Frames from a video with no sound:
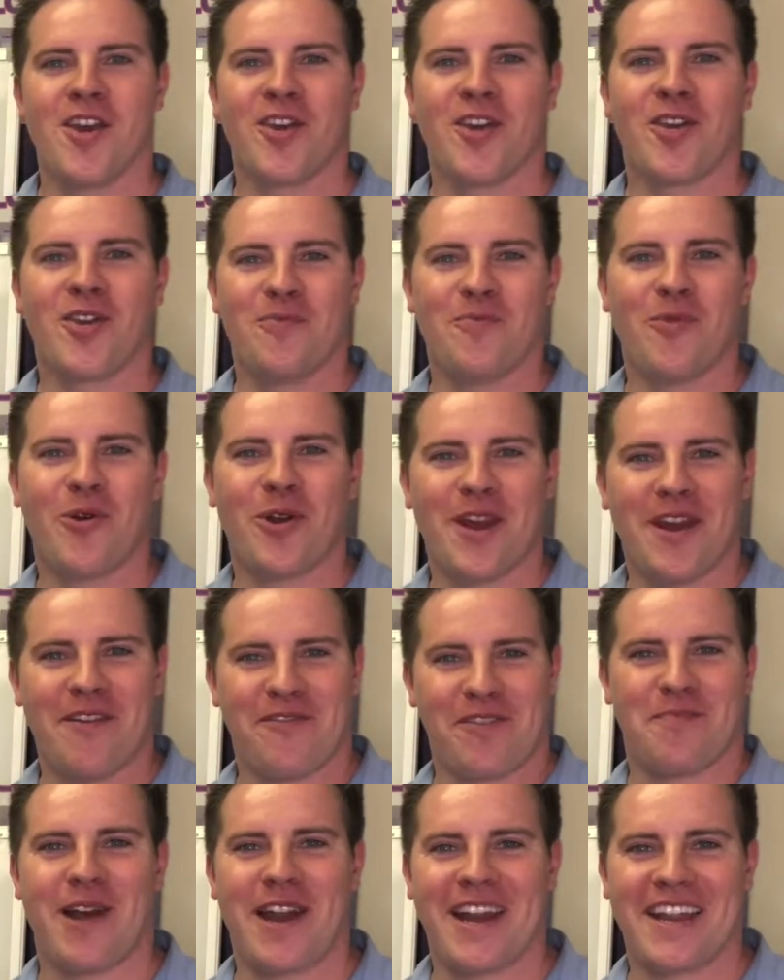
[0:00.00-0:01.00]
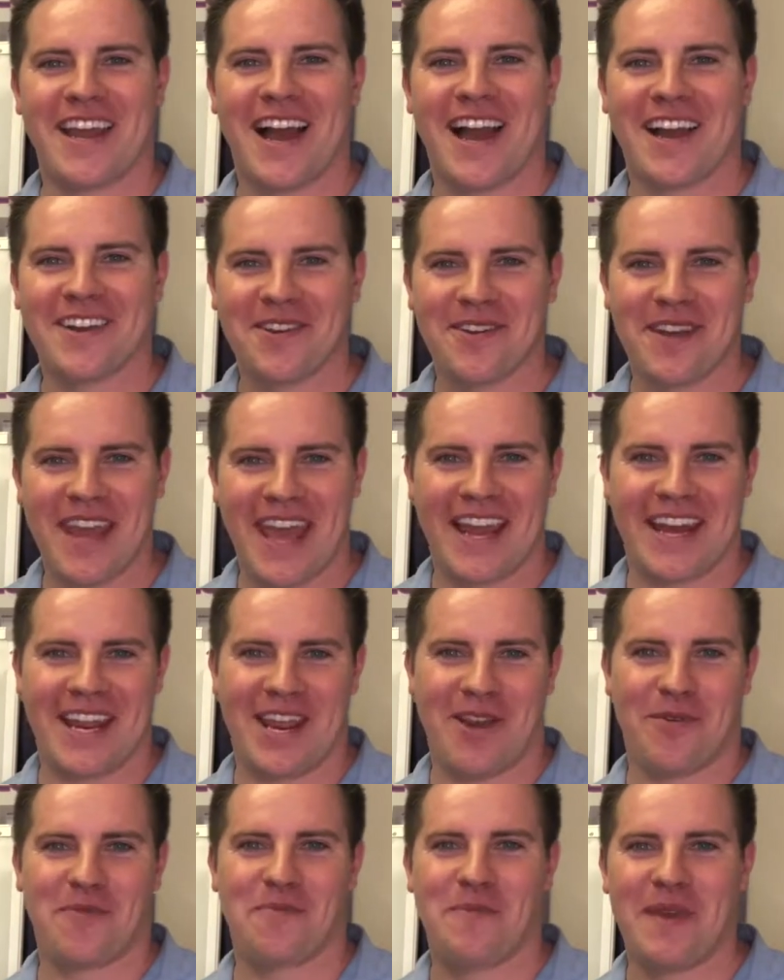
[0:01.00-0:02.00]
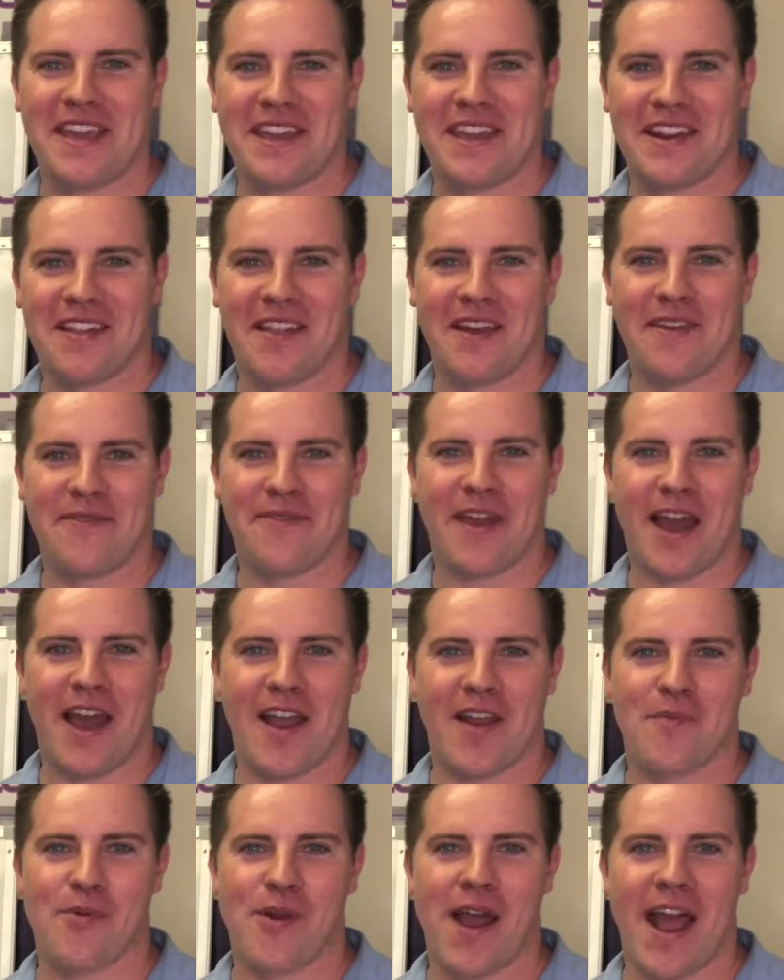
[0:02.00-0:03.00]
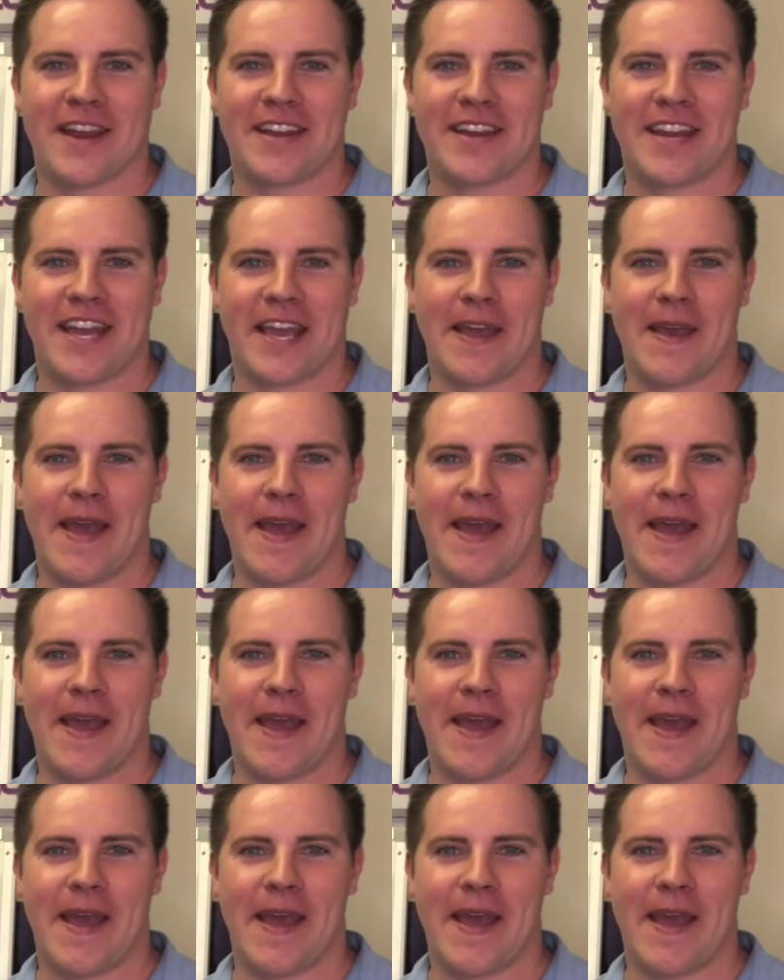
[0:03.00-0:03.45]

Good morning, everybody. Dr. Dan here with Beacon of Life Chiropractic,